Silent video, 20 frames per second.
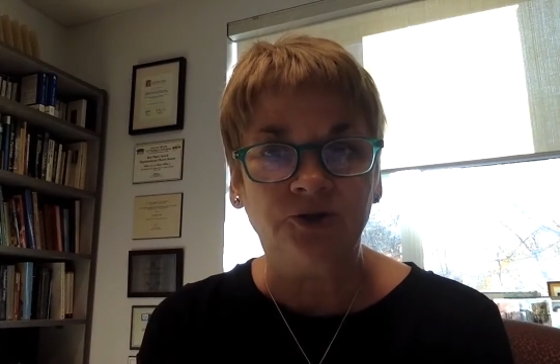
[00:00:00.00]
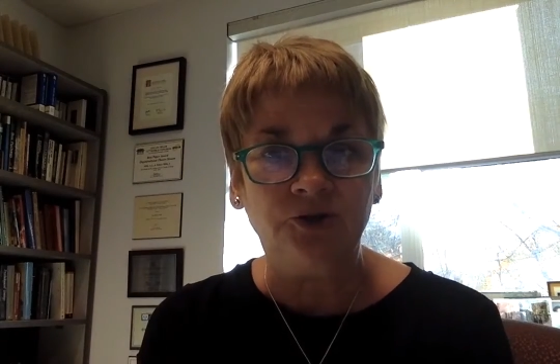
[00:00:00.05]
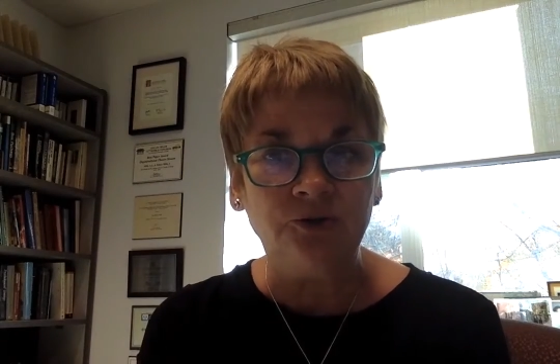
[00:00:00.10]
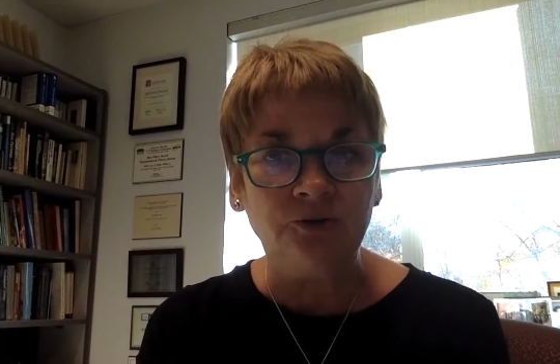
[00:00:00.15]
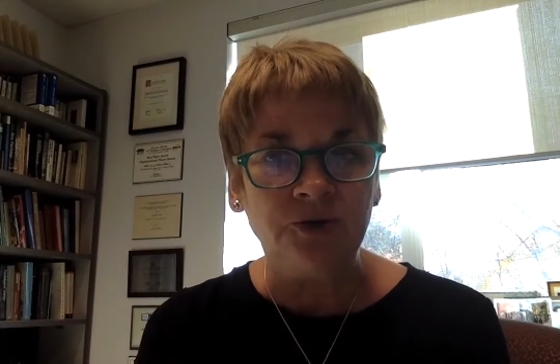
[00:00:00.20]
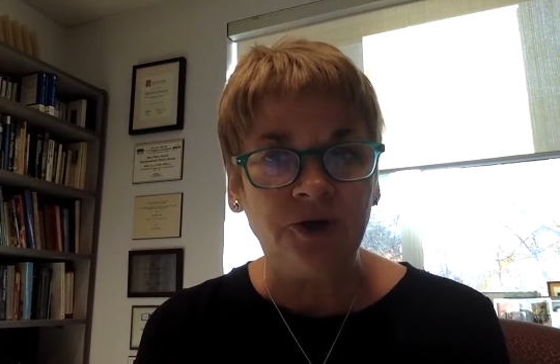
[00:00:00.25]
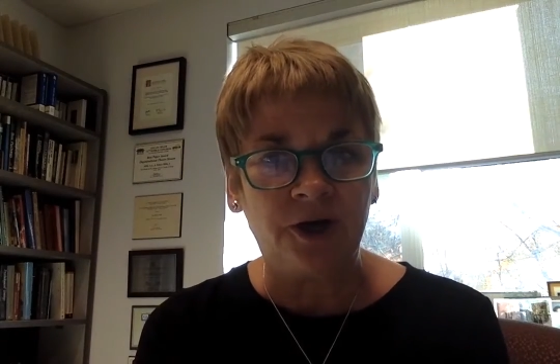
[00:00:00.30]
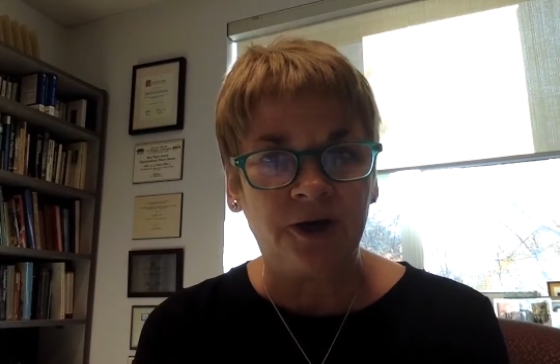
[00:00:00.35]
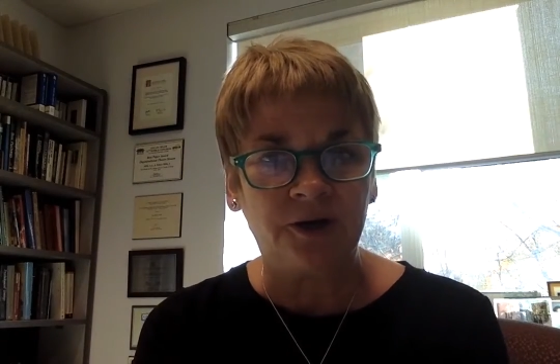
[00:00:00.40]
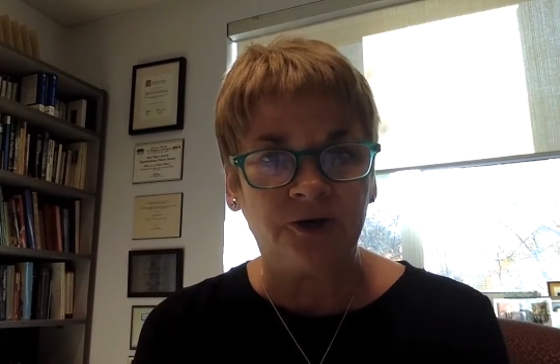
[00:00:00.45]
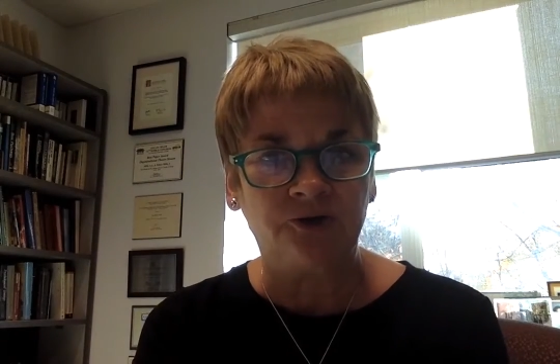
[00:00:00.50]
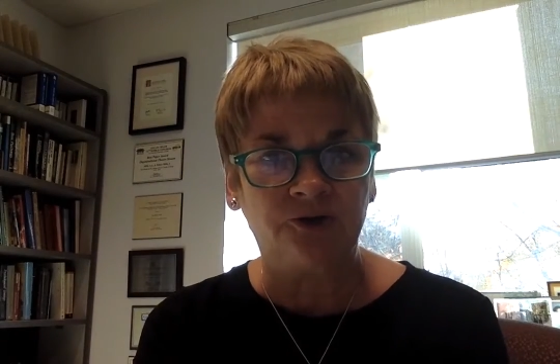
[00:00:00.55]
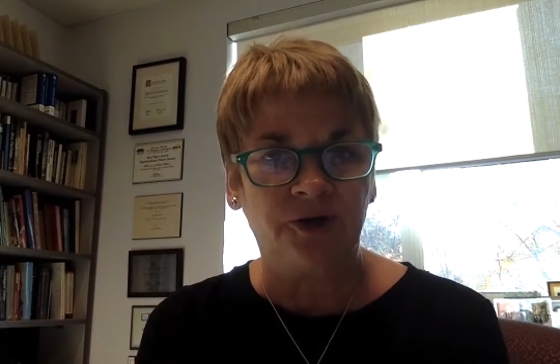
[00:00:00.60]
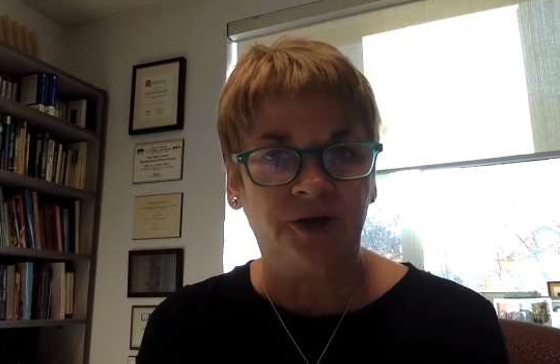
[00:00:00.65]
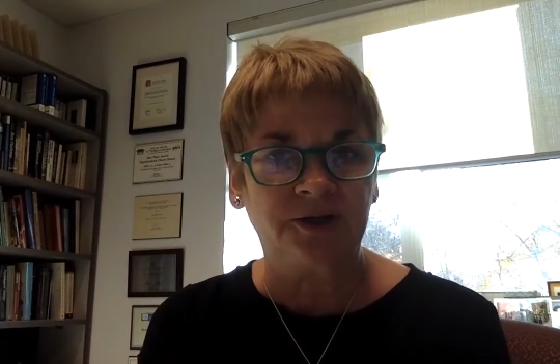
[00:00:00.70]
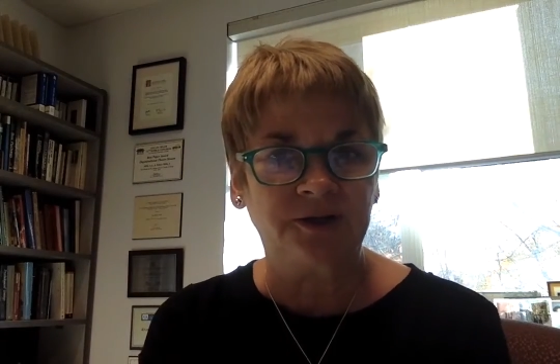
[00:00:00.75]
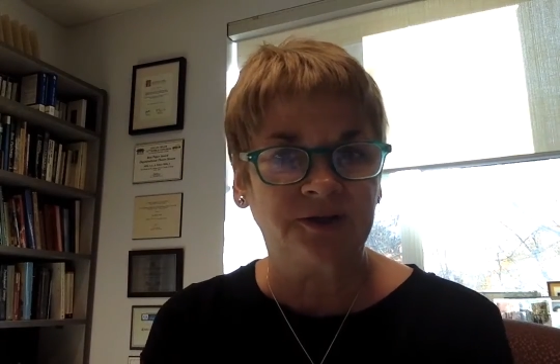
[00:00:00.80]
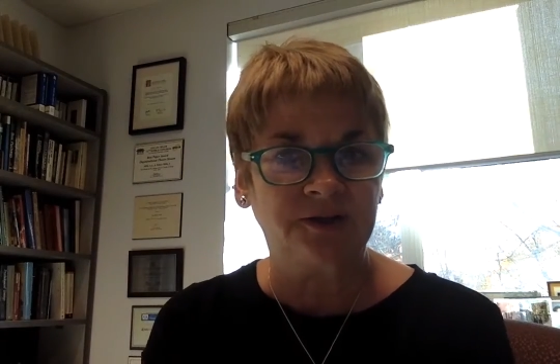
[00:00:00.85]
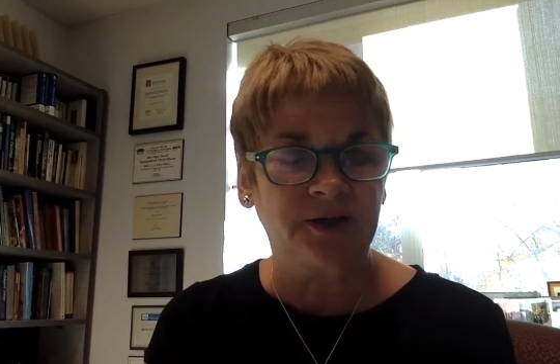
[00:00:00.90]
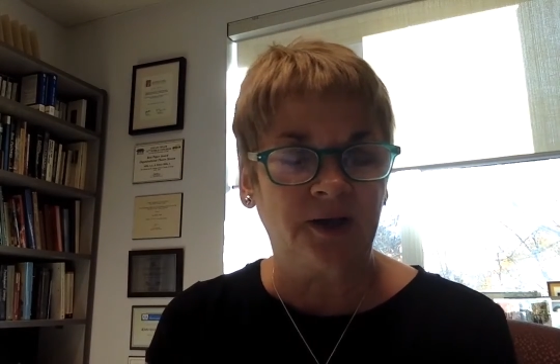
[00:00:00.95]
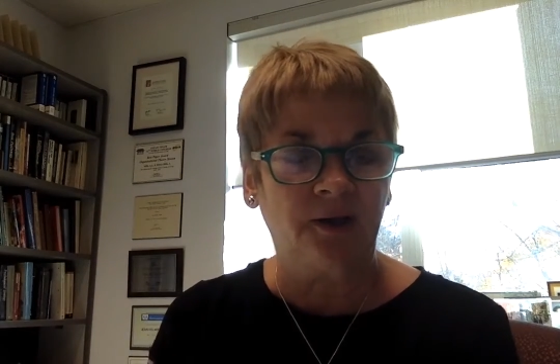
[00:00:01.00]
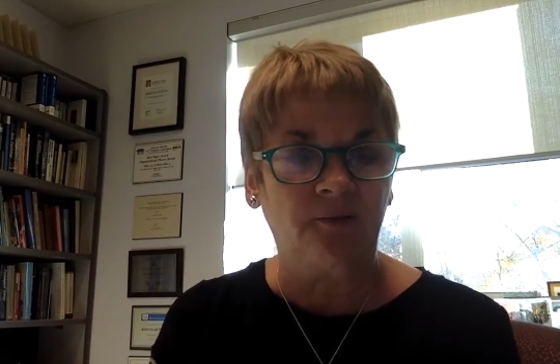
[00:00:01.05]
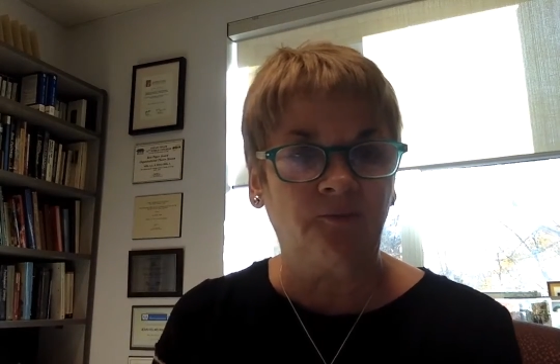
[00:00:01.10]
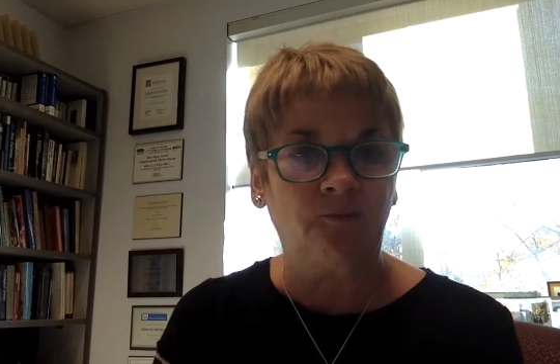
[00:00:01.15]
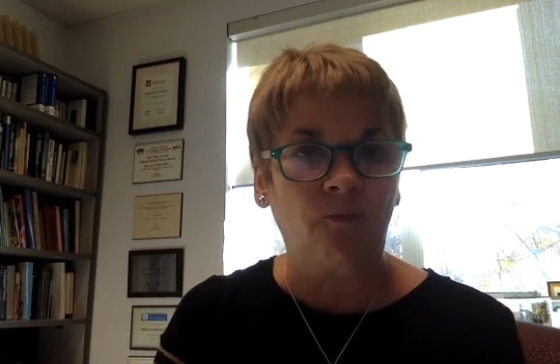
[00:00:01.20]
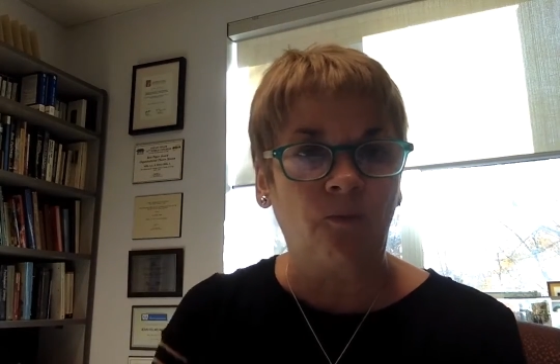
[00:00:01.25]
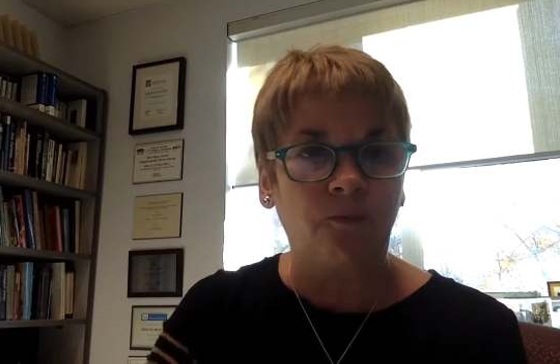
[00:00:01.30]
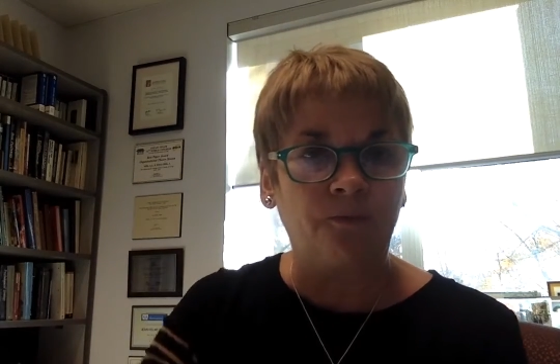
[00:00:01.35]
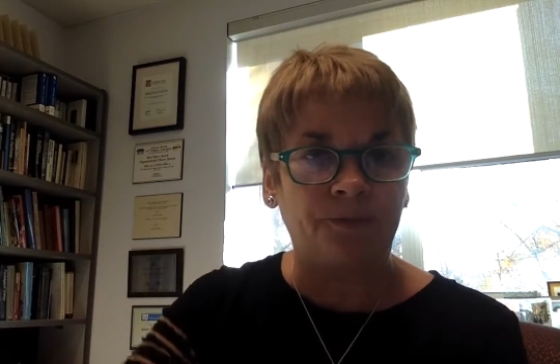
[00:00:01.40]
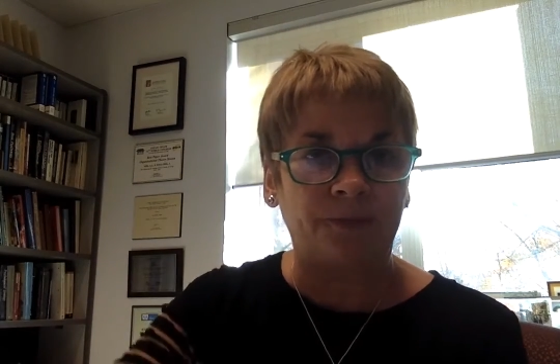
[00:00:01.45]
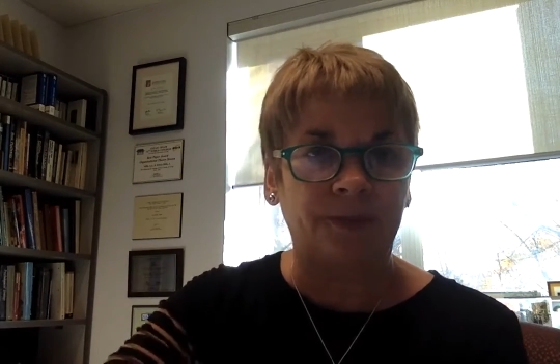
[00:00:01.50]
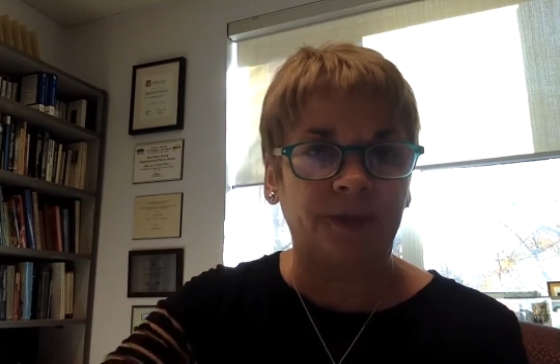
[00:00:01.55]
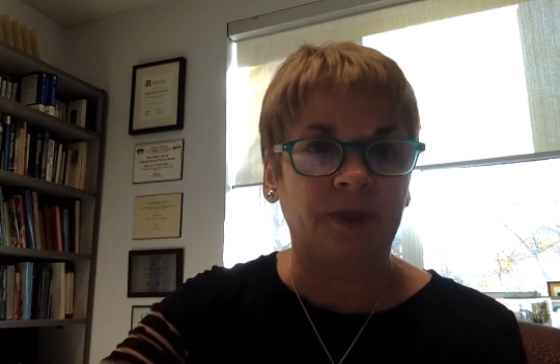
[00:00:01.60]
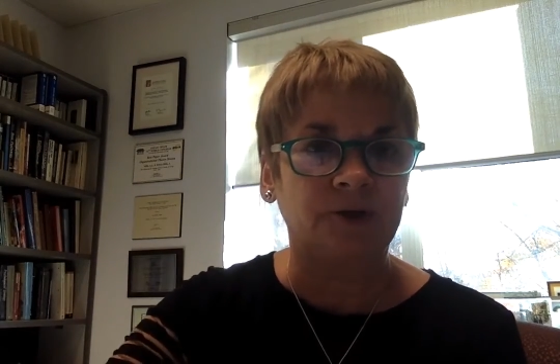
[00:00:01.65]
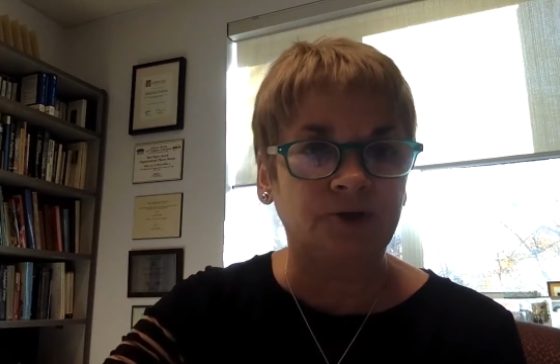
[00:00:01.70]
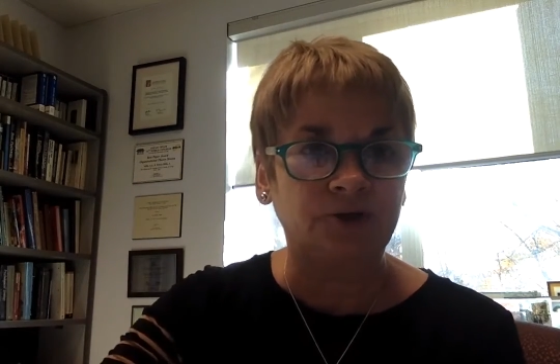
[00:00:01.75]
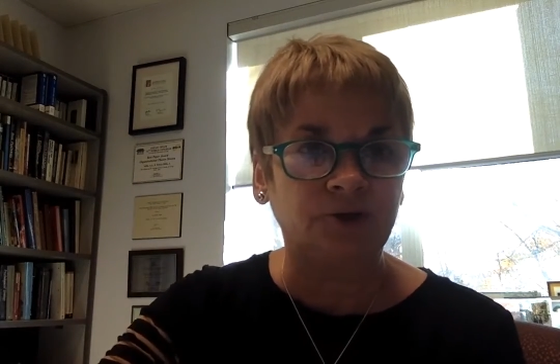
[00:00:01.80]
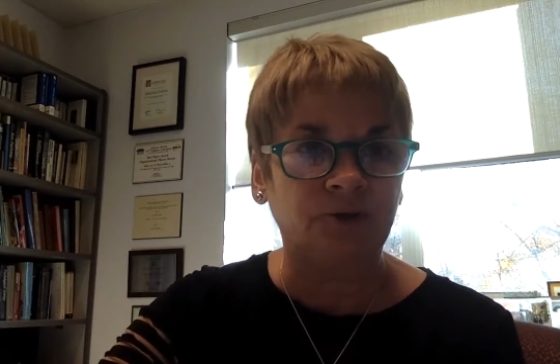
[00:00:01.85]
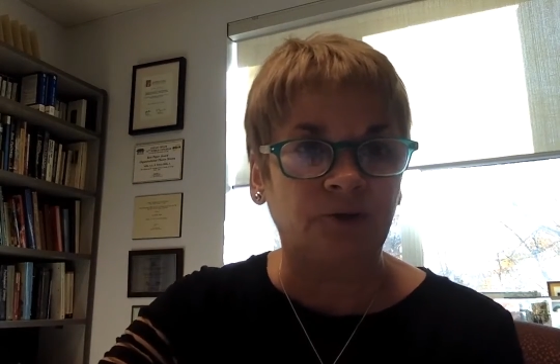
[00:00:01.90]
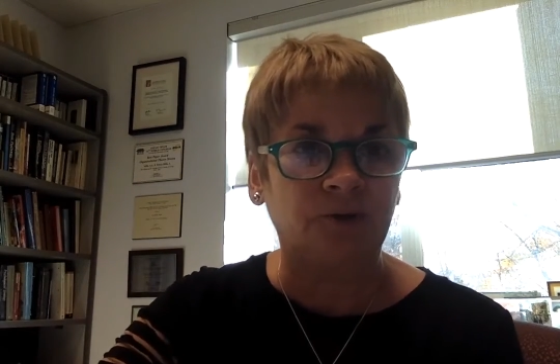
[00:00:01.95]
do not address the
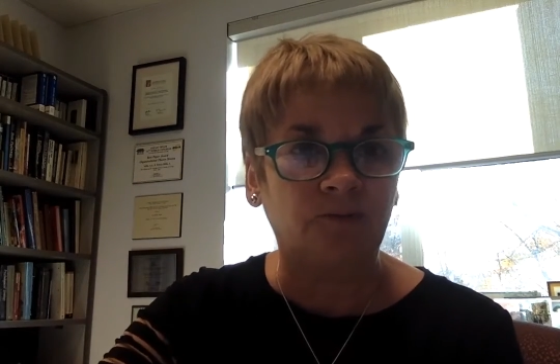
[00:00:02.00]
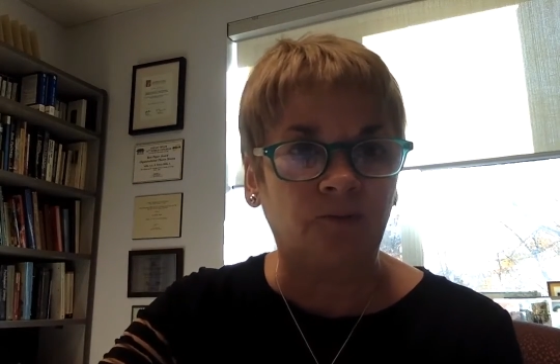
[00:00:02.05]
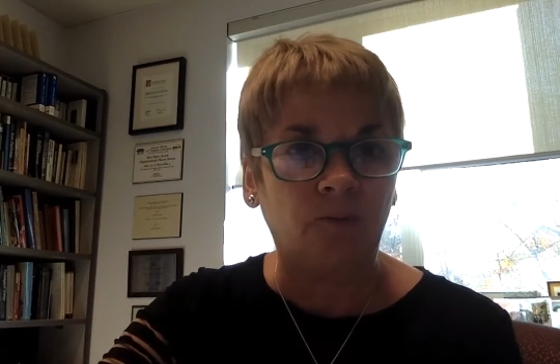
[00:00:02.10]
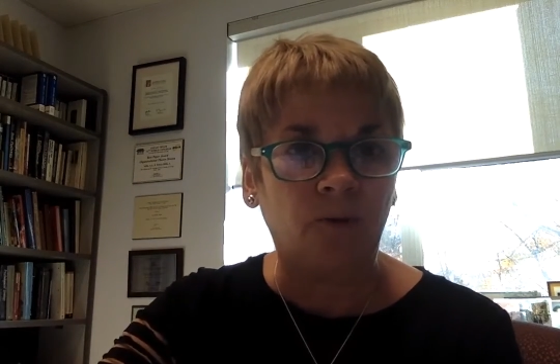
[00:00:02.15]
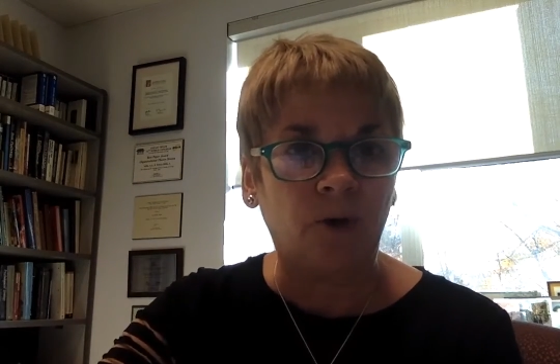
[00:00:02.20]
issue of